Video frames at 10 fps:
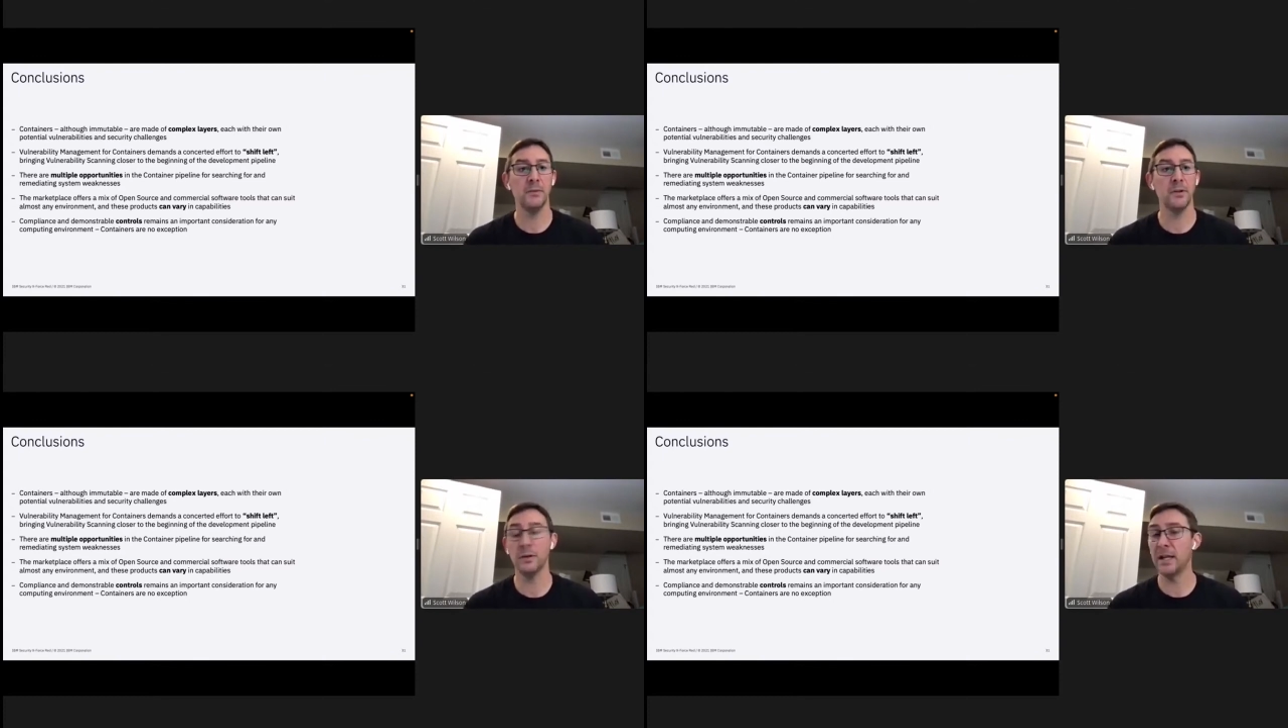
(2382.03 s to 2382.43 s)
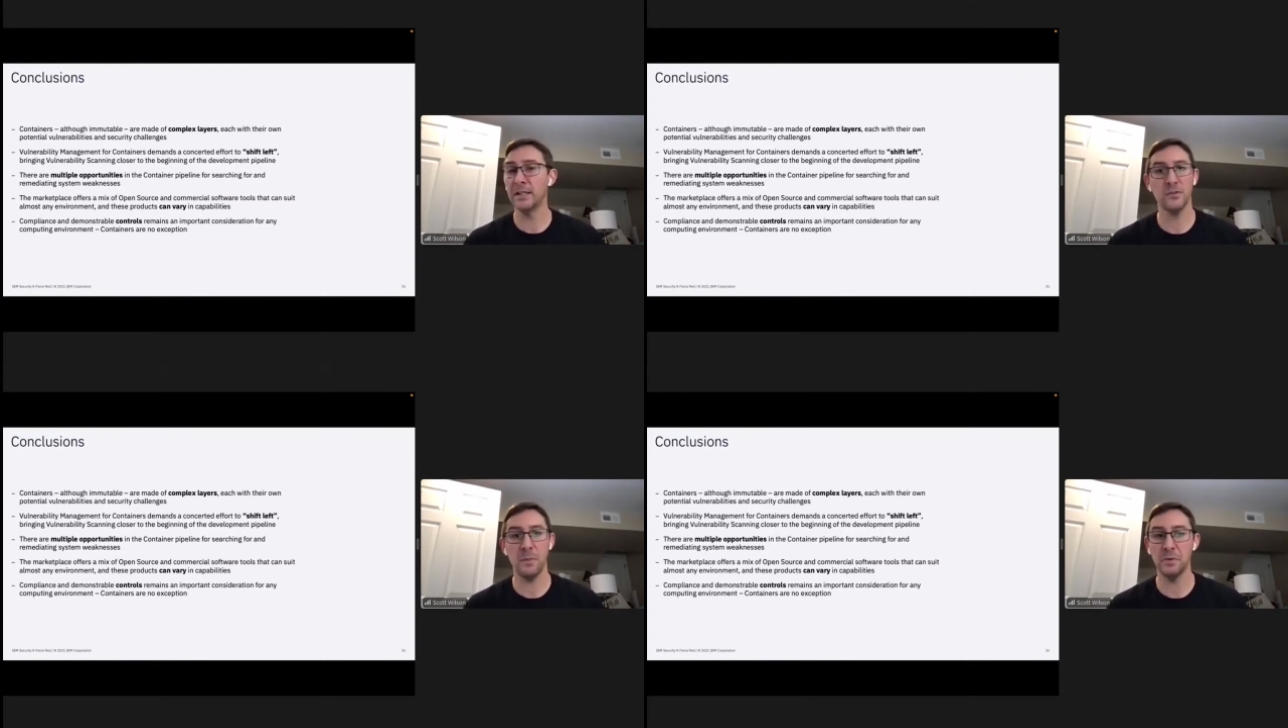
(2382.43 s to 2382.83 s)
There are
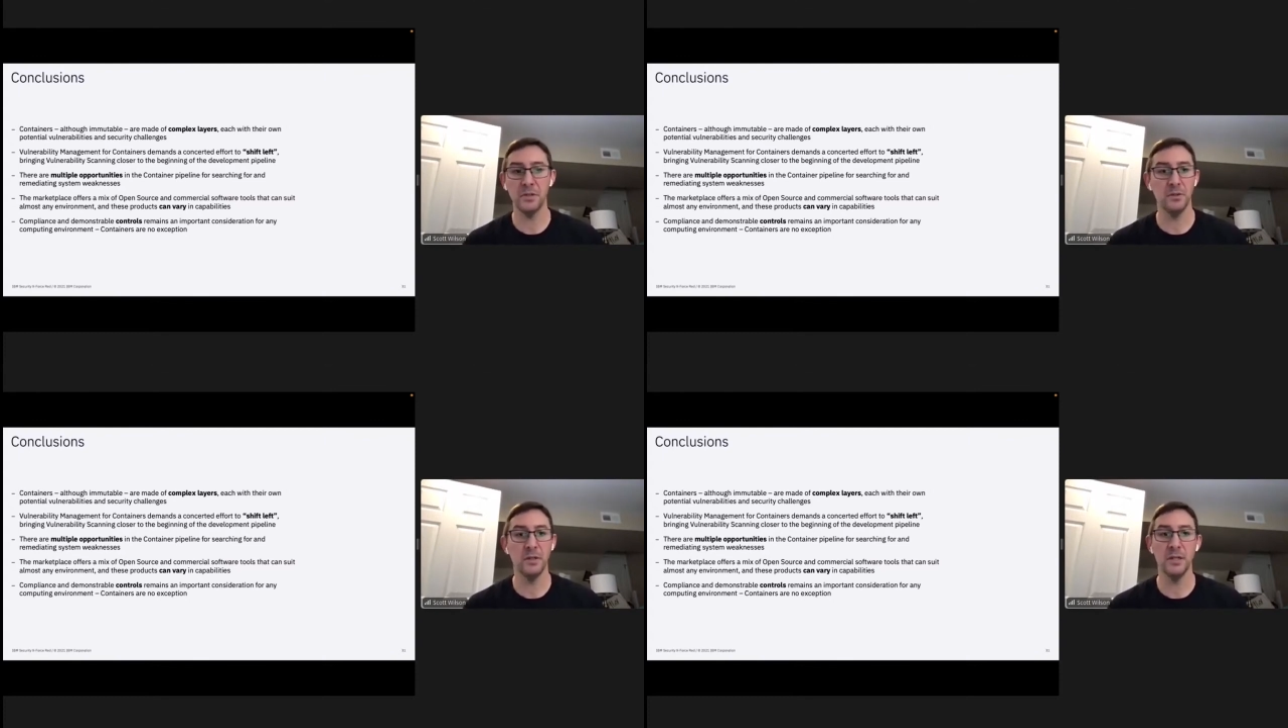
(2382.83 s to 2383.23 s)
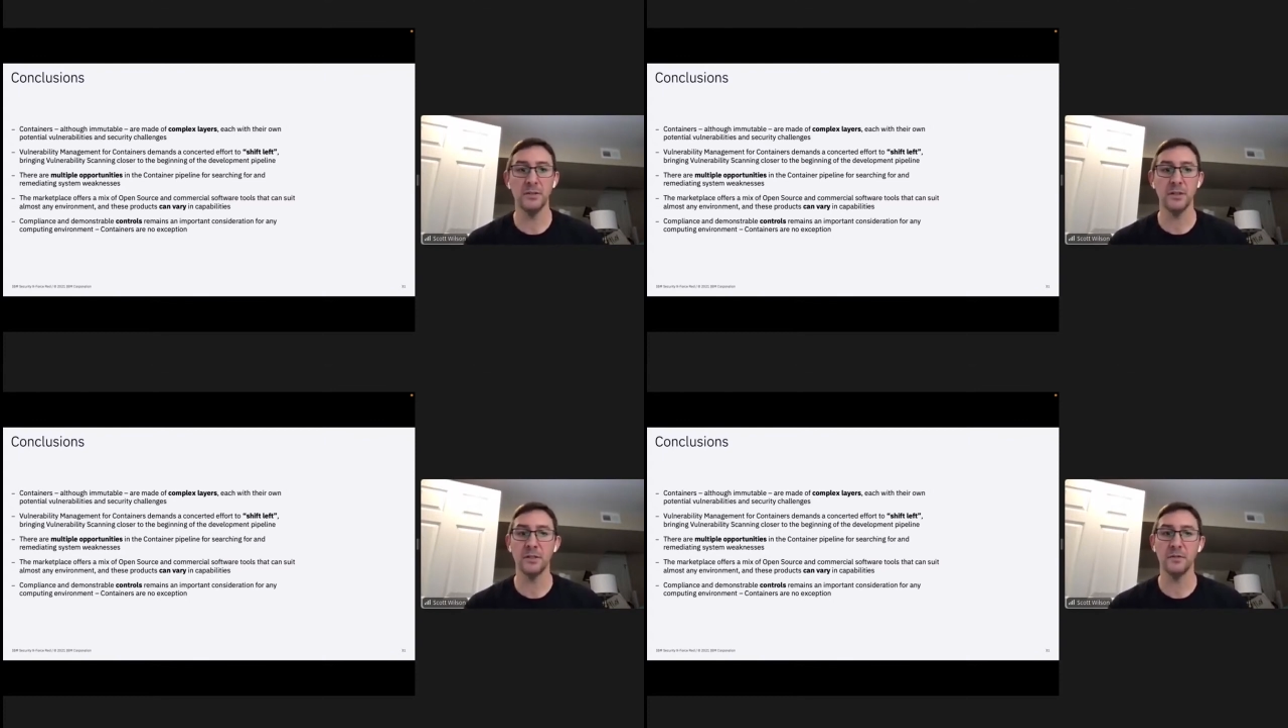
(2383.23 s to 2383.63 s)
lots of
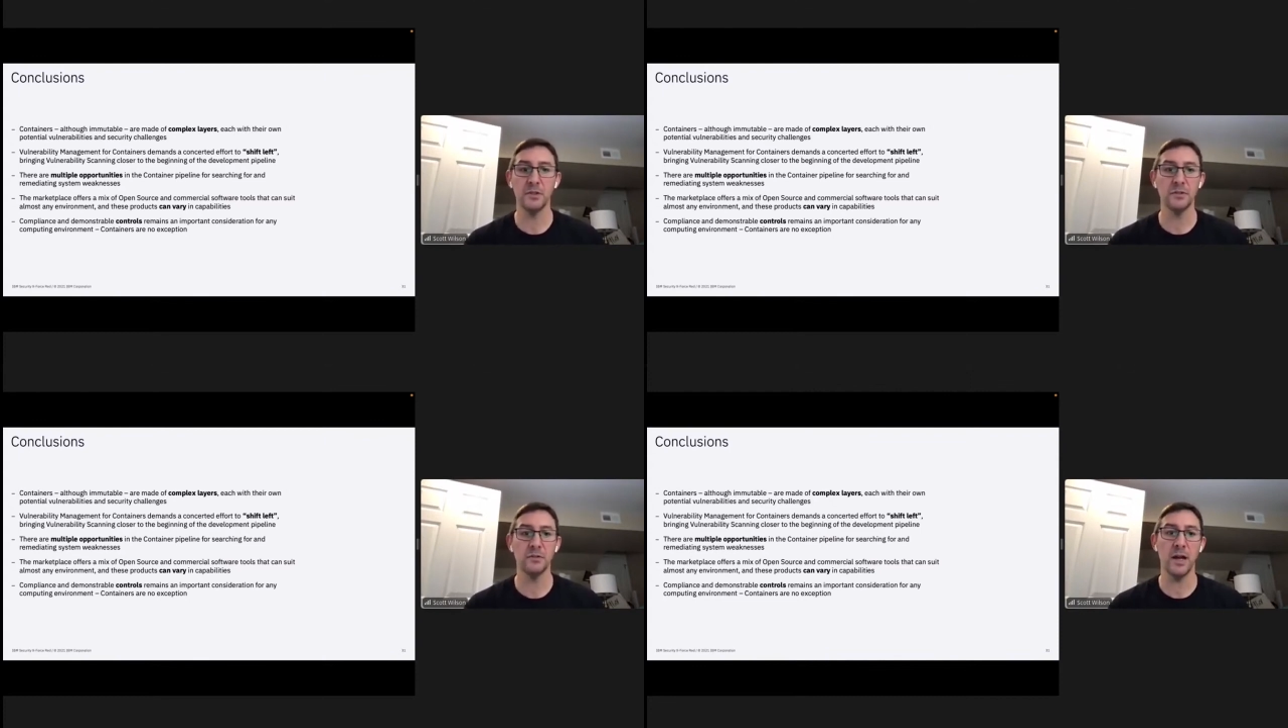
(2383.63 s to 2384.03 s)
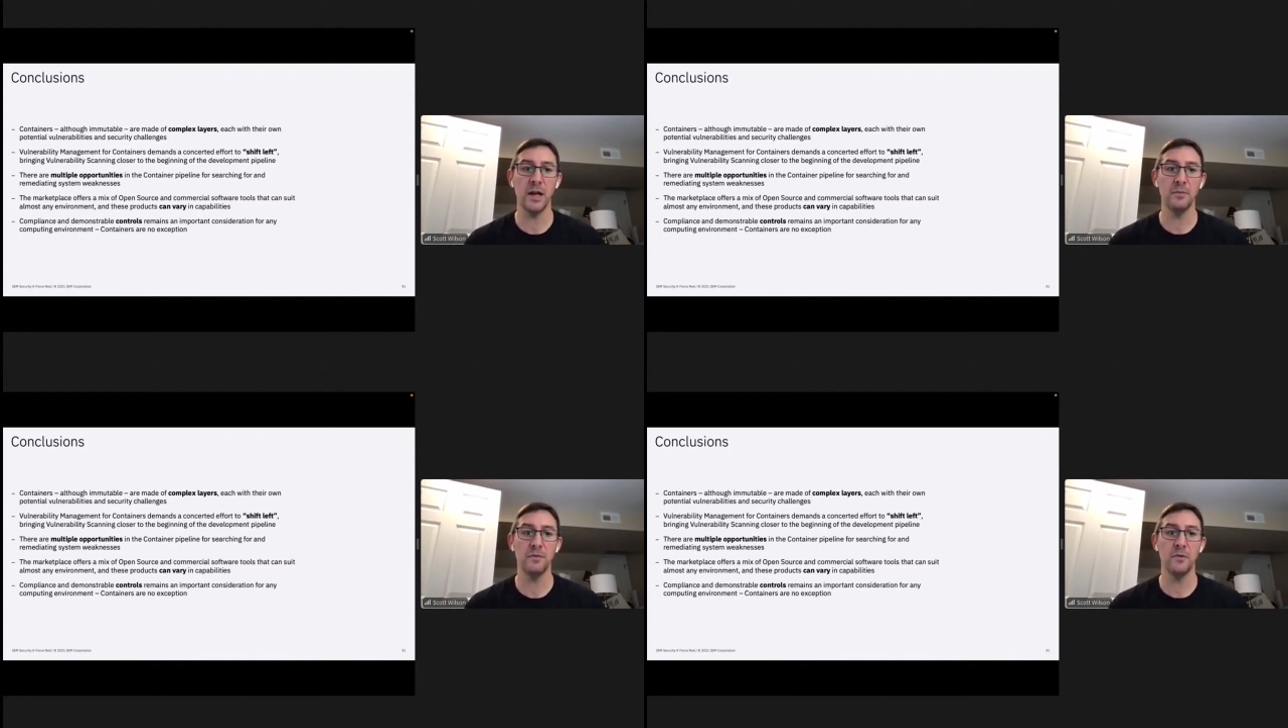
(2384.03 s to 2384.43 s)
opportunities, as I've described,